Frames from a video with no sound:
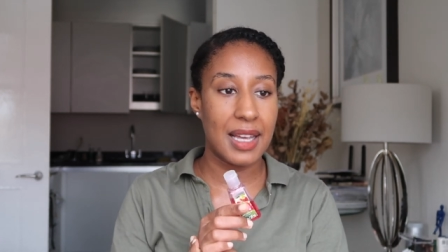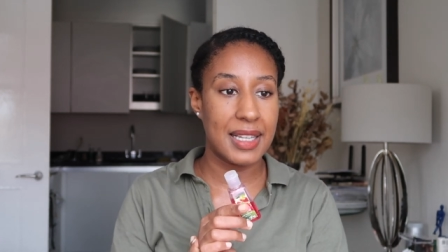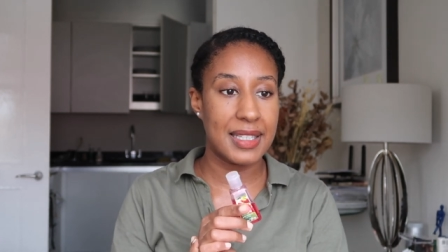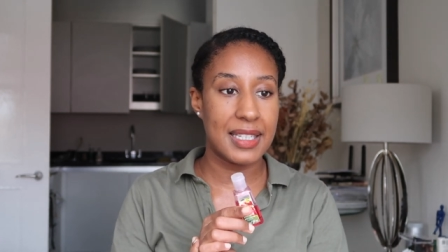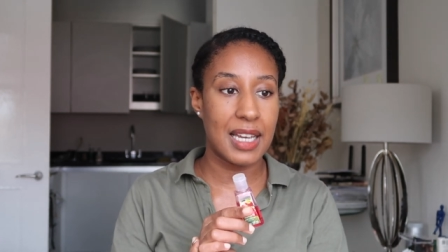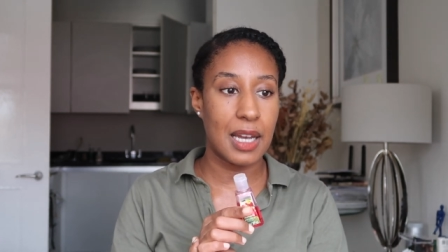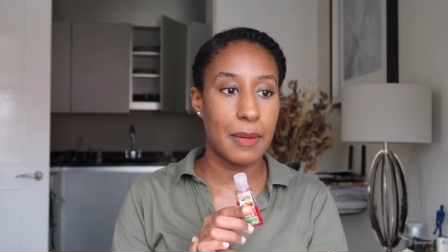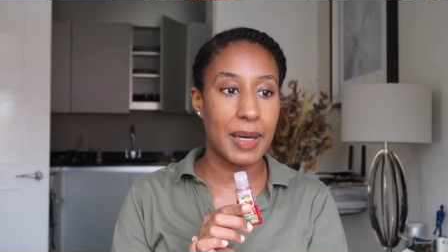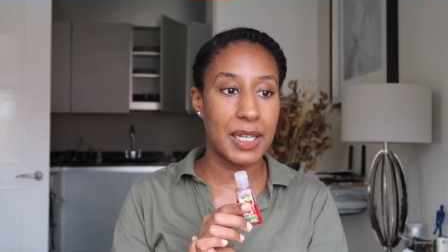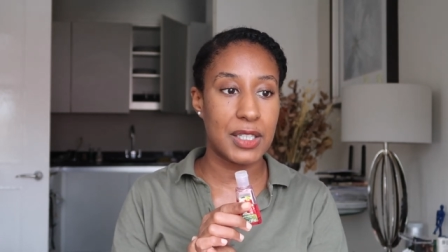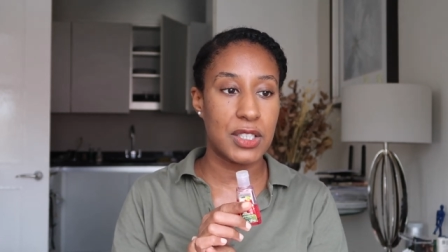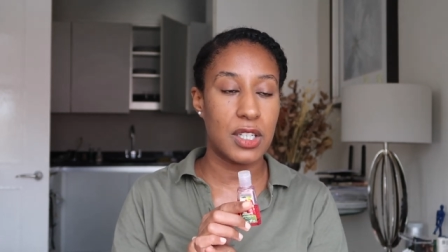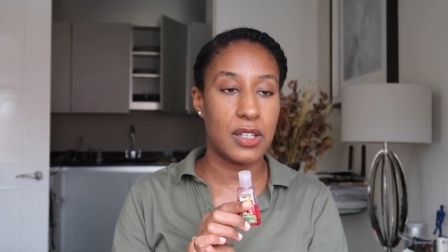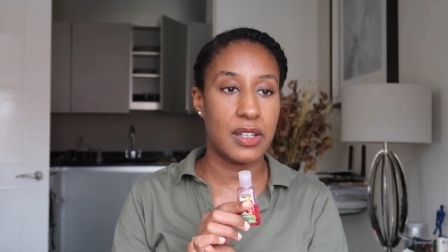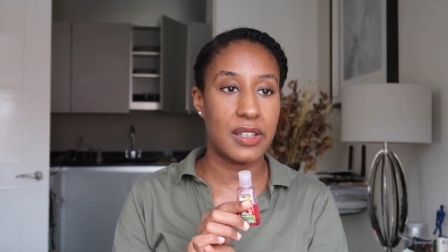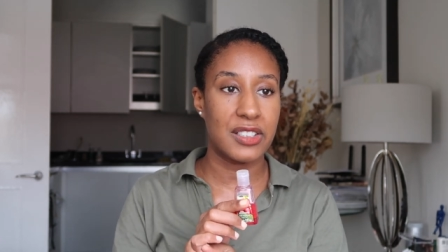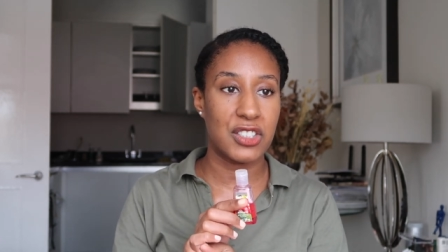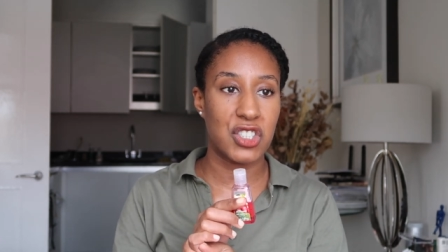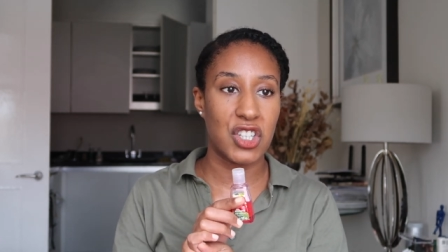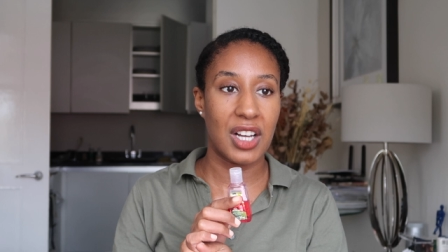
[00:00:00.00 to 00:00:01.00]

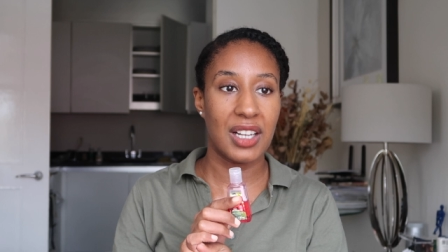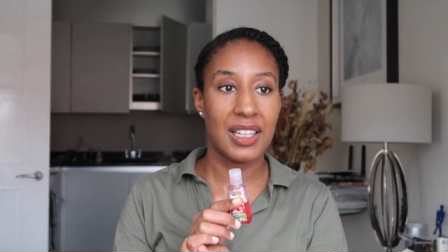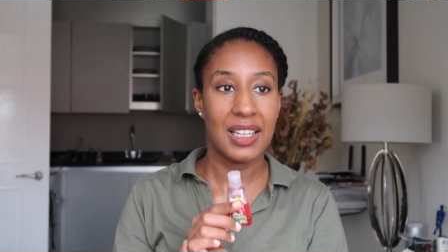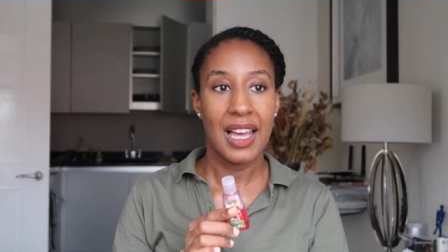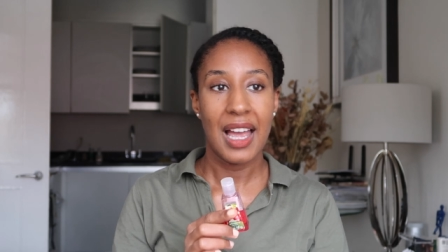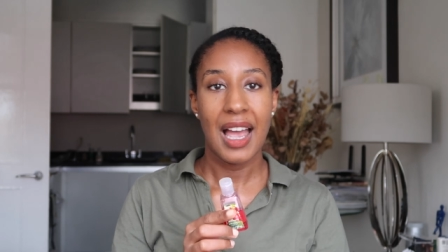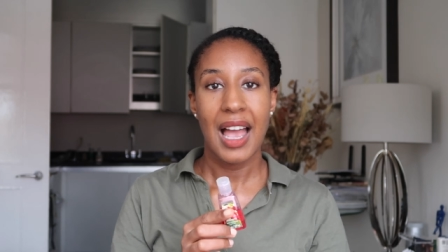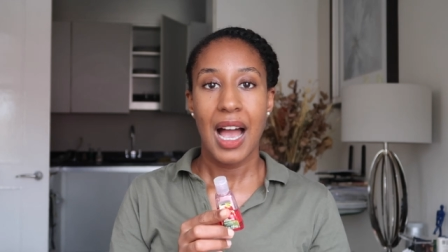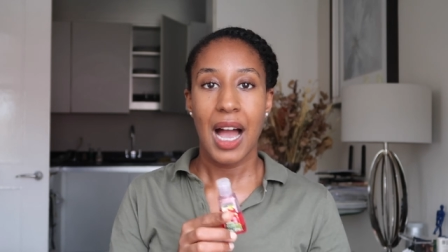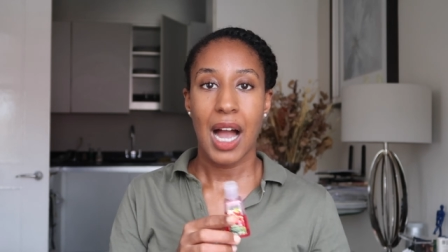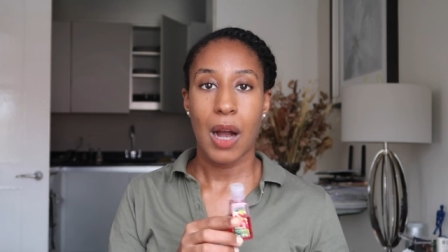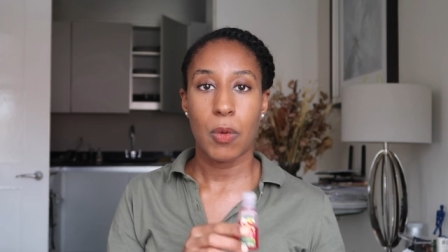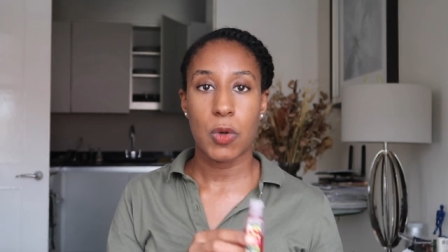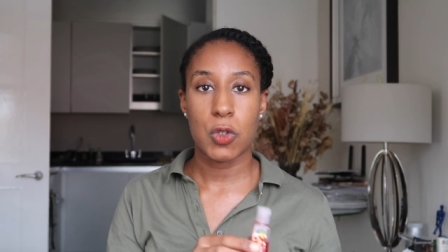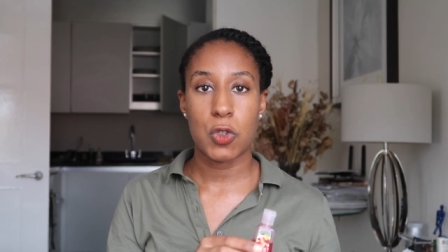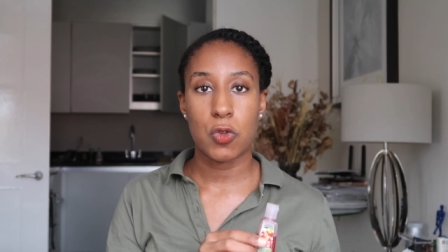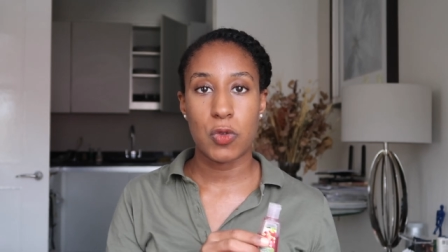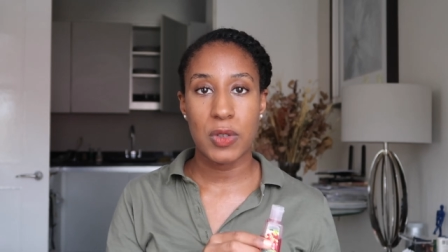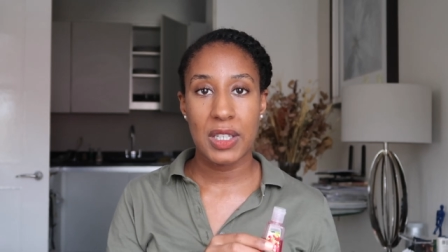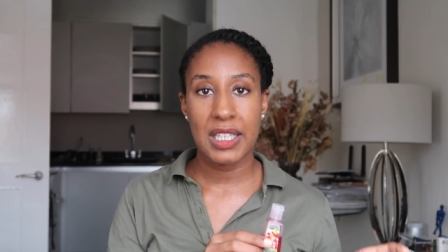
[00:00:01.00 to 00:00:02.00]
antibacterial gel. I
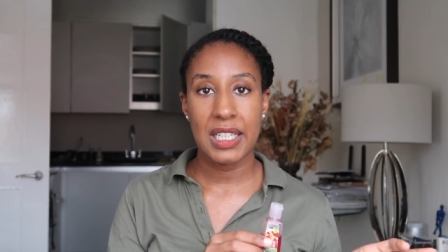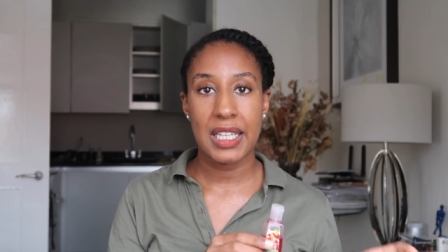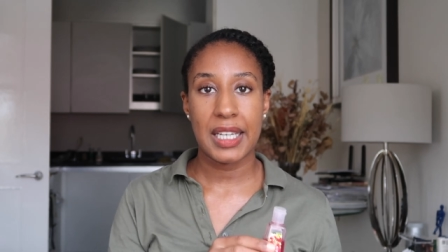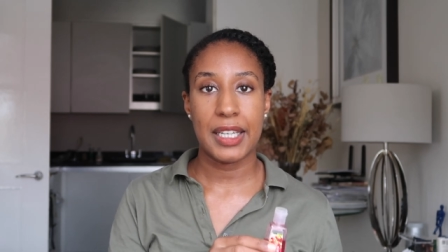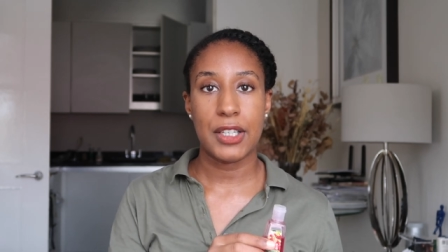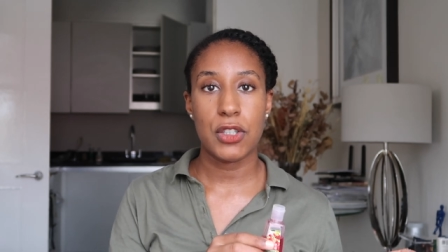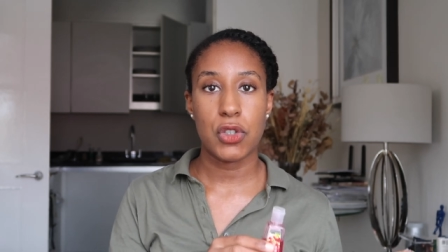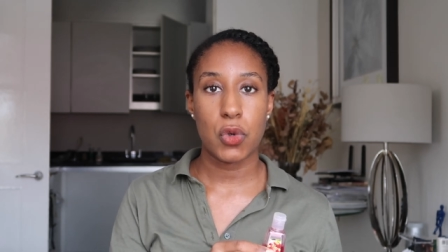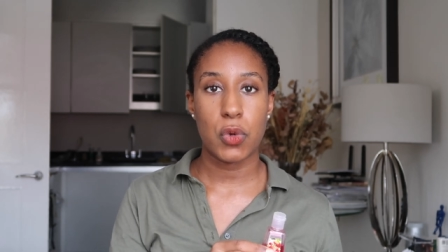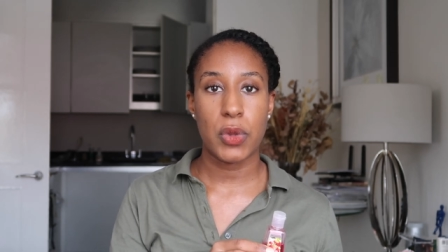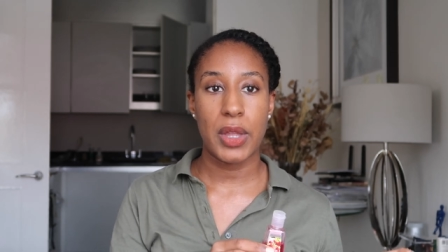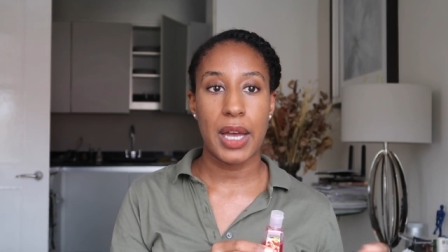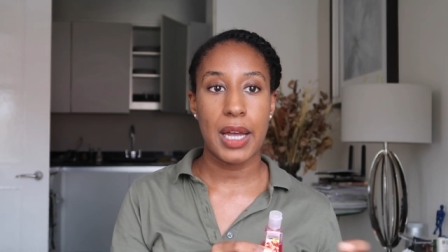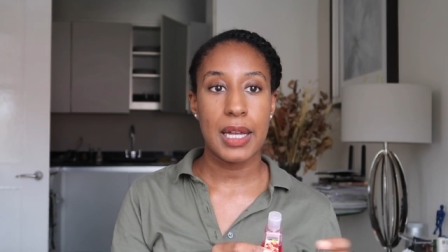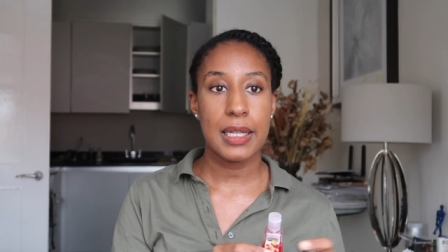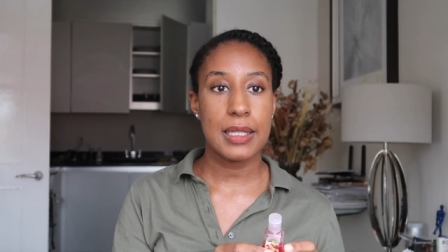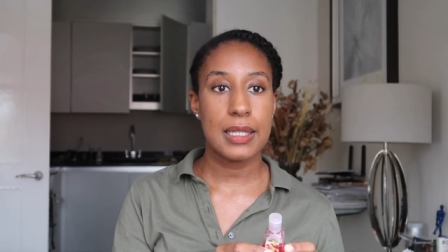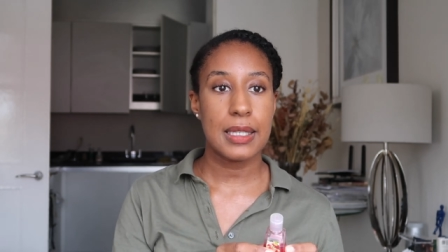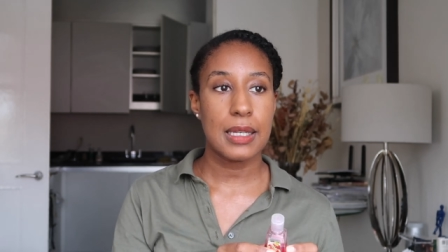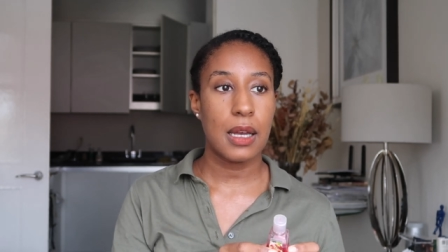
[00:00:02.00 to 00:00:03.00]
was really into
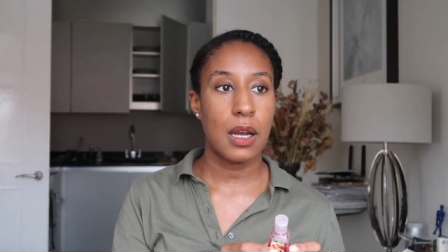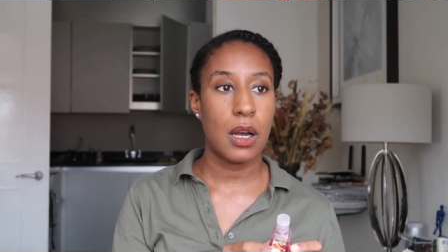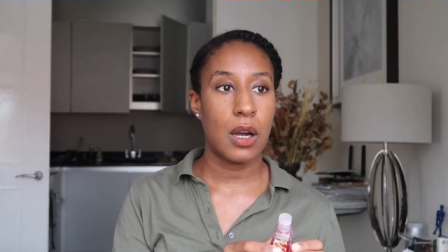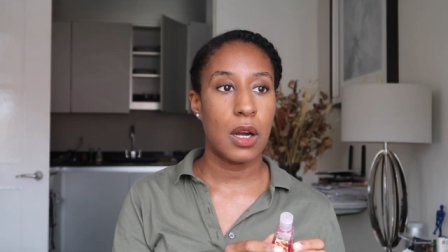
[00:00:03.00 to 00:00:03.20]
that.